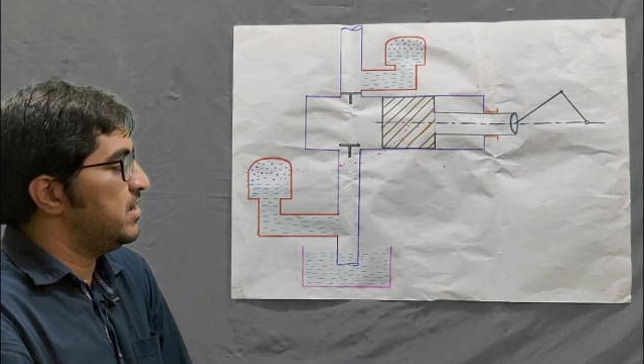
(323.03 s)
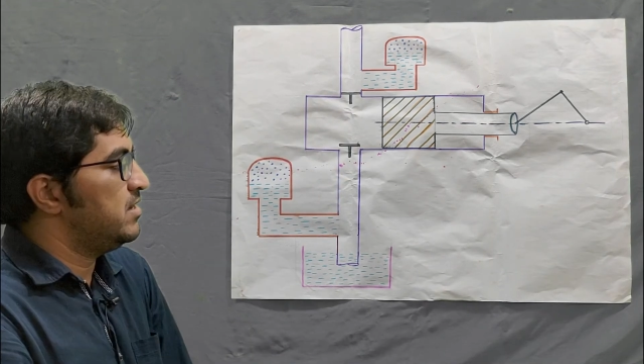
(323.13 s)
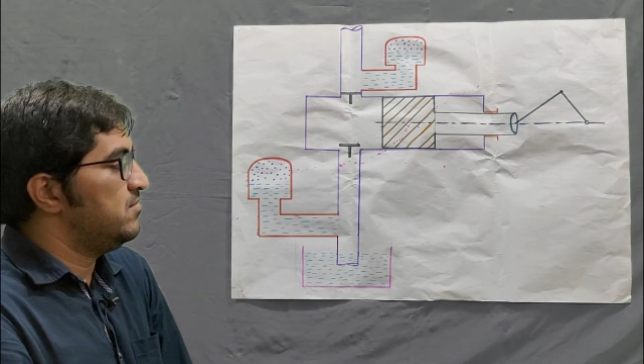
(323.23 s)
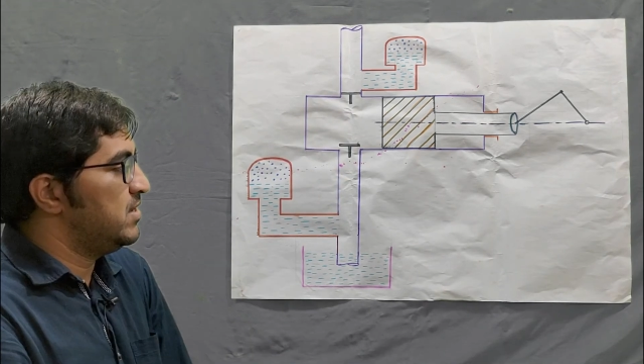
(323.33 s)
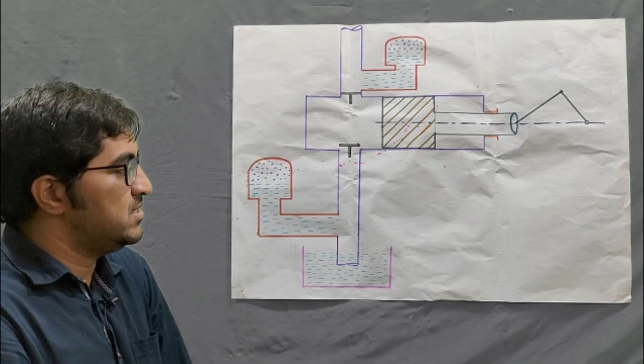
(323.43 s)

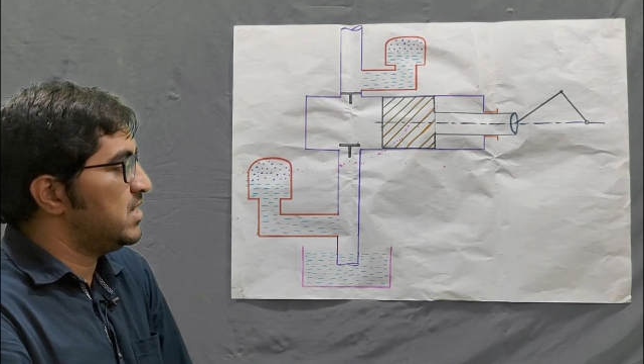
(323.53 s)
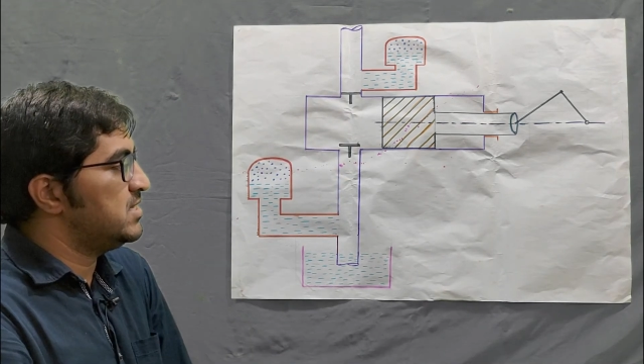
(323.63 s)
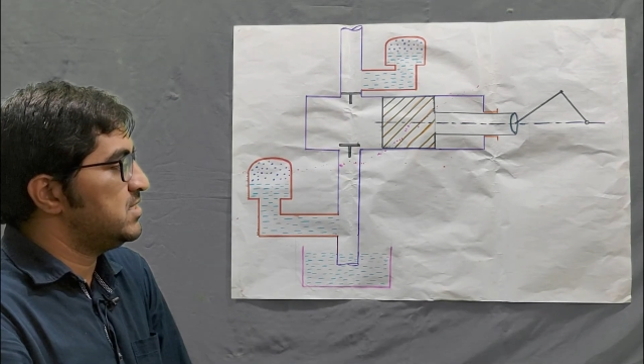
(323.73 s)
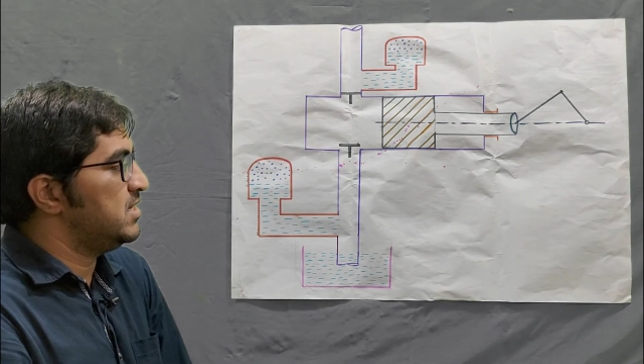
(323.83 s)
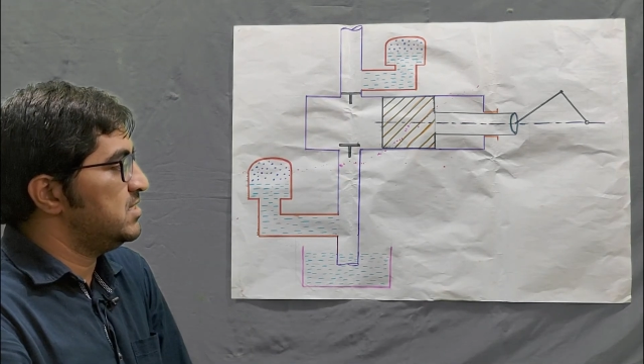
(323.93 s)
in which
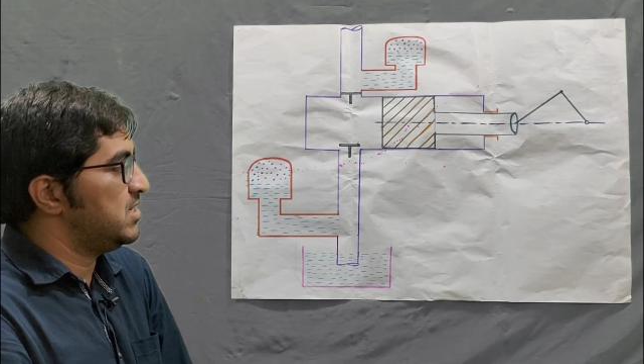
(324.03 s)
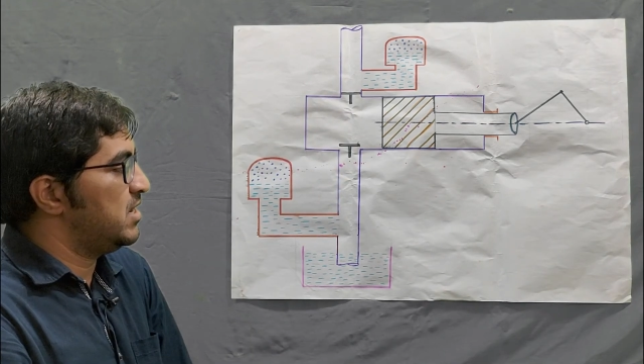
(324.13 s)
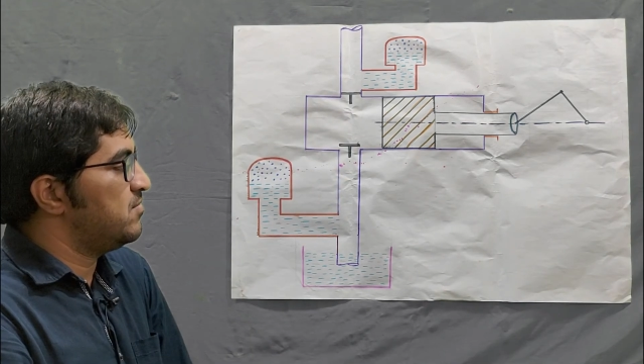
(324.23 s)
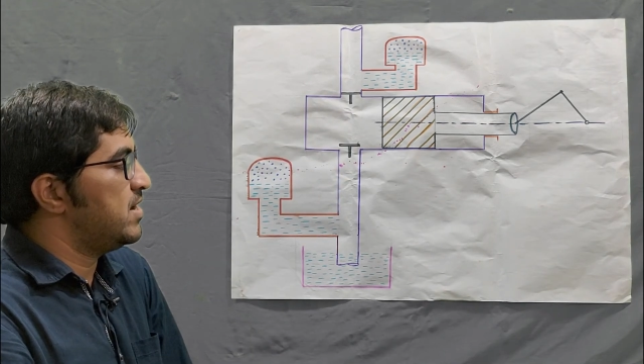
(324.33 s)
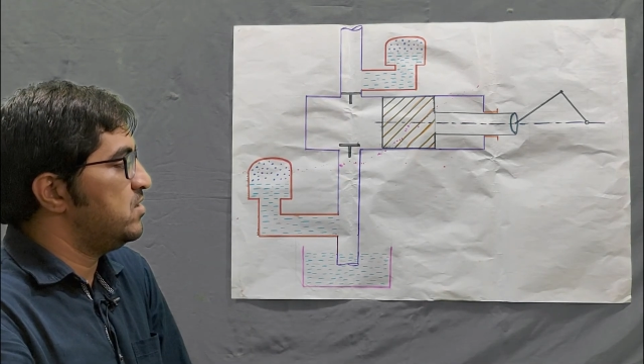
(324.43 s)
case it is
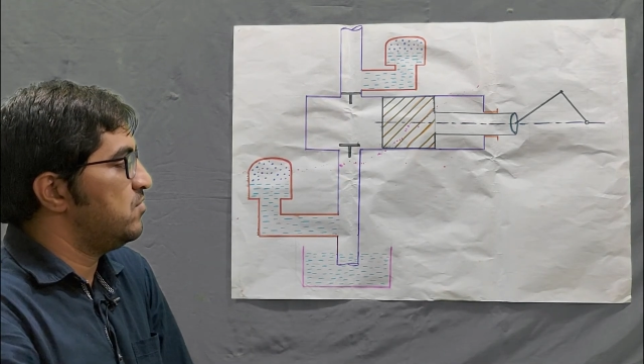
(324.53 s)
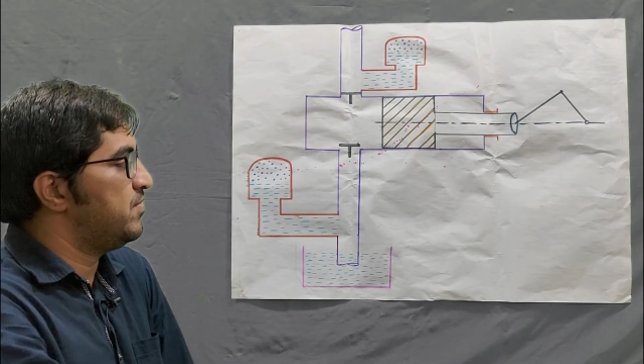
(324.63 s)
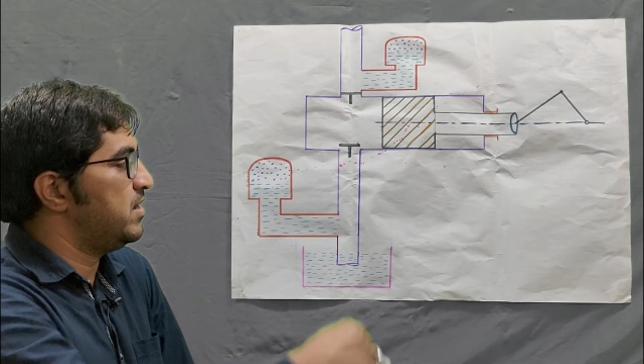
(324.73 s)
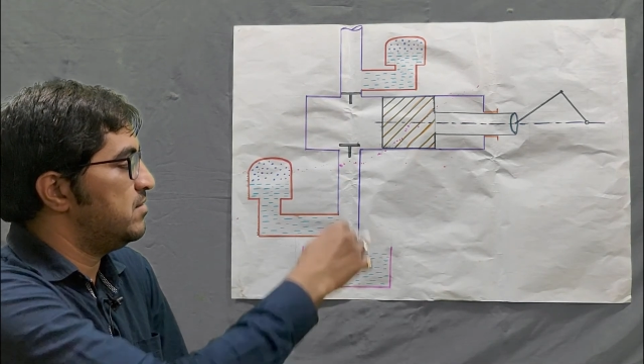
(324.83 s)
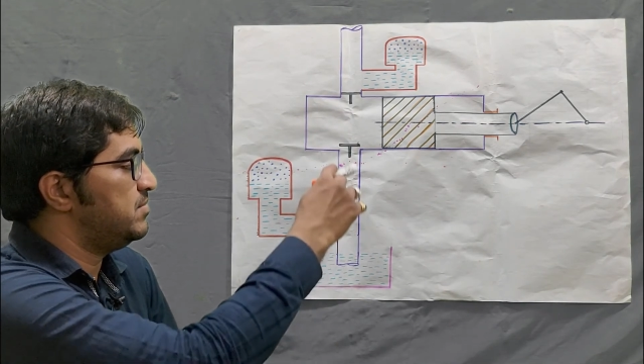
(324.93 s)
required to
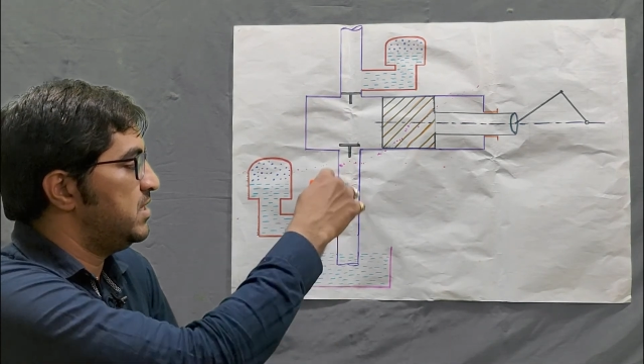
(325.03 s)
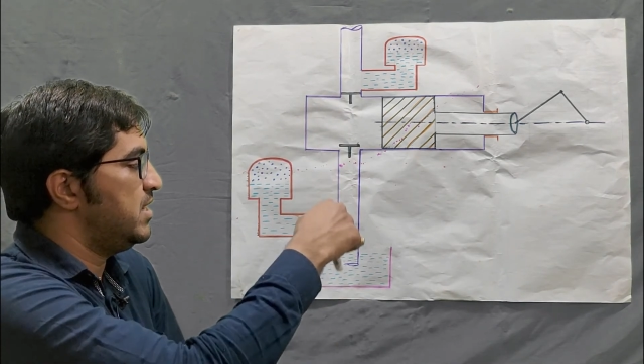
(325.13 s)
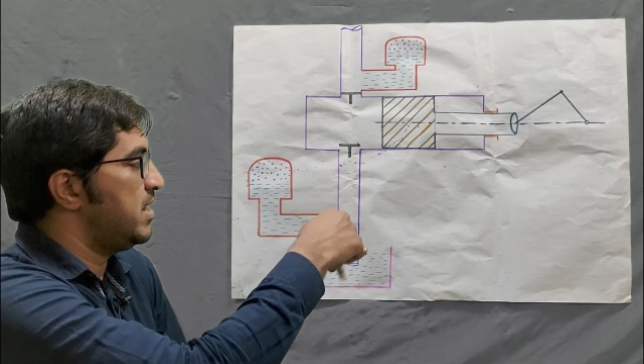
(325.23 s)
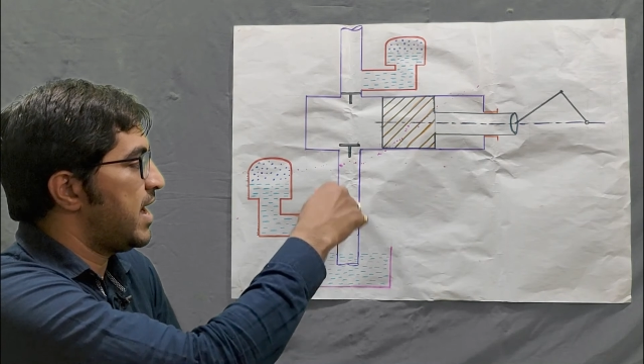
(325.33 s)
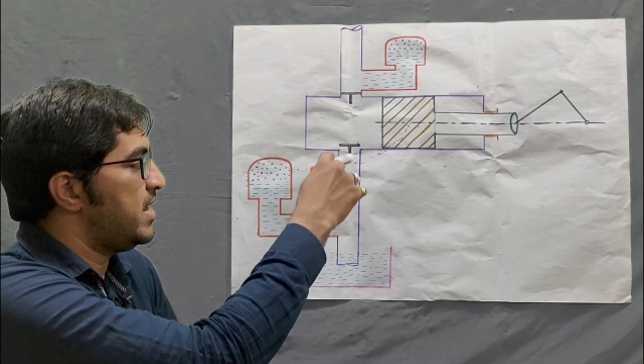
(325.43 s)
fill up
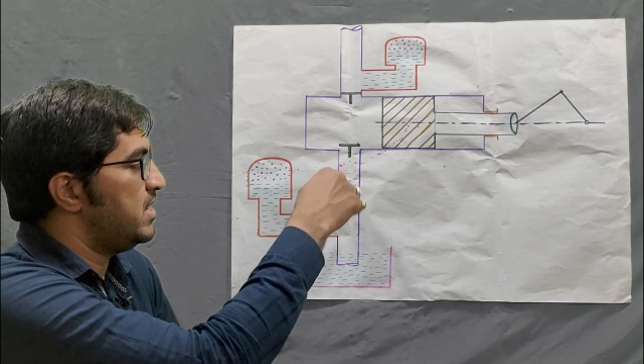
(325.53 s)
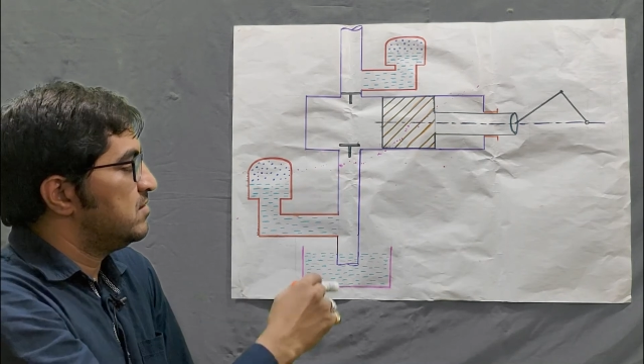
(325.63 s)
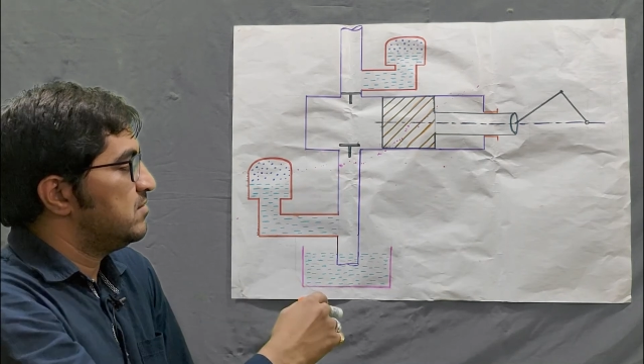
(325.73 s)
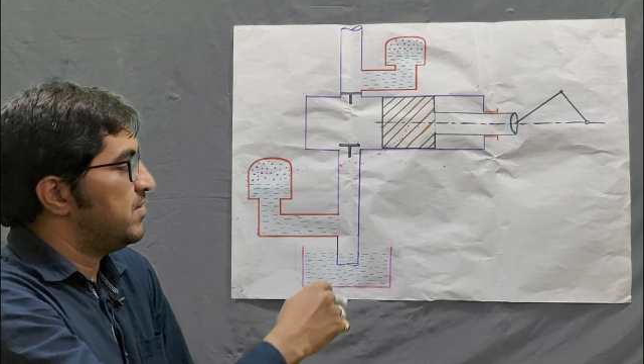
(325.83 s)
the line.